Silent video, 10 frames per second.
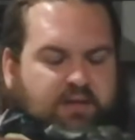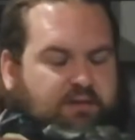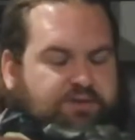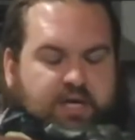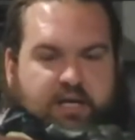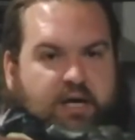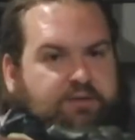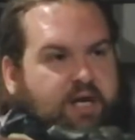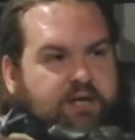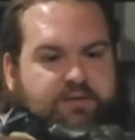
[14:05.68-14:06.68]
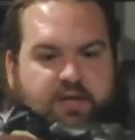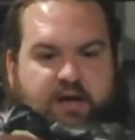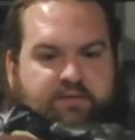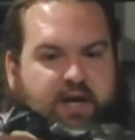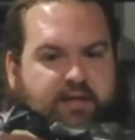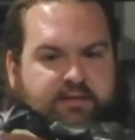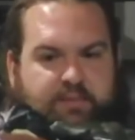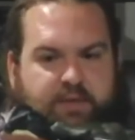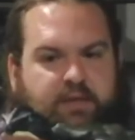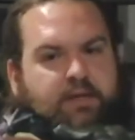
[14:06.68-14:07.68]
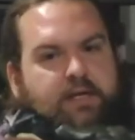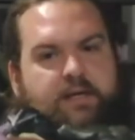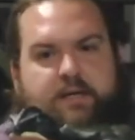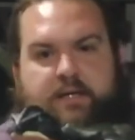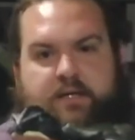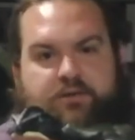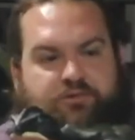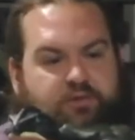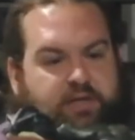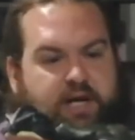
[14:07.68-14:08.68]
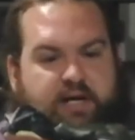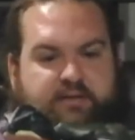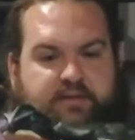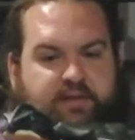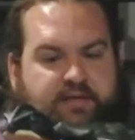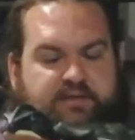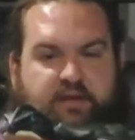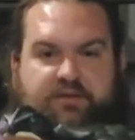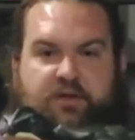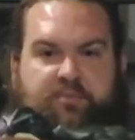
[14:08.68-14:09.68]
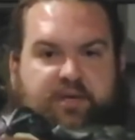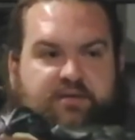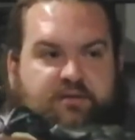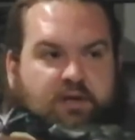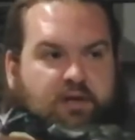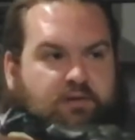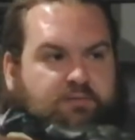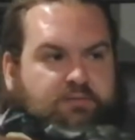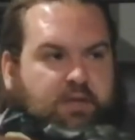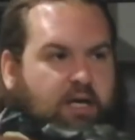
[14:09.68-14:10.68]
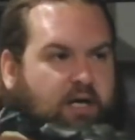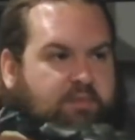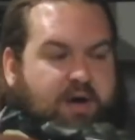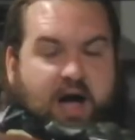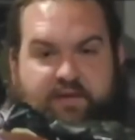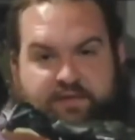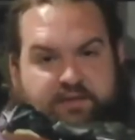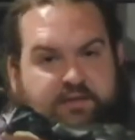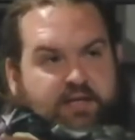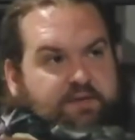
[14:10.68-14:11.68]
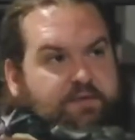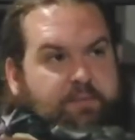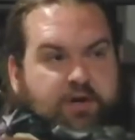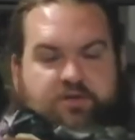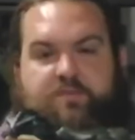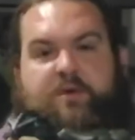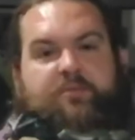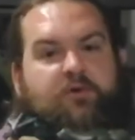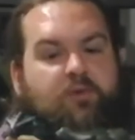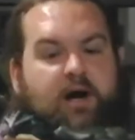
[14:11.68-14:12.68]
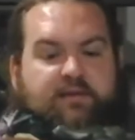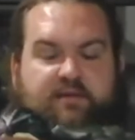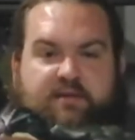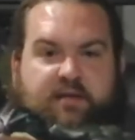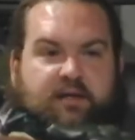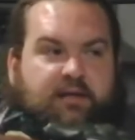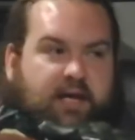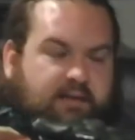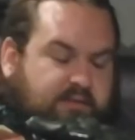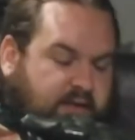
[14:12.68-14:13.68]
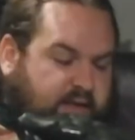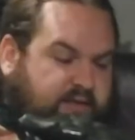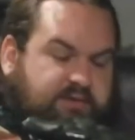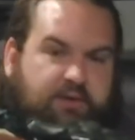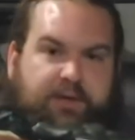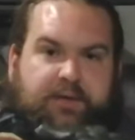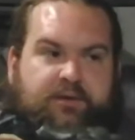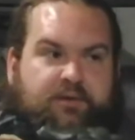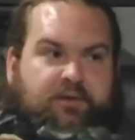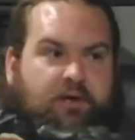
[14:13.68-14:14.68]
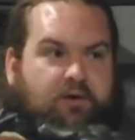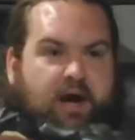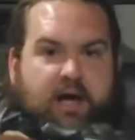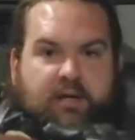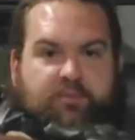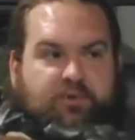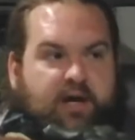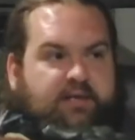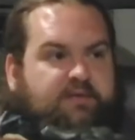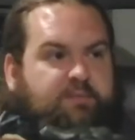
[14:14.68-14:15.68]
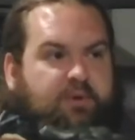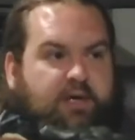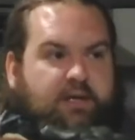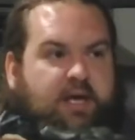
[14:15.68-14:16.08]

Check out Kaiju Live, guys. I mean, truly and honestly, they start their bids low. Obviously, if a bunch of people want the thing, yes, it is going to go high in price, but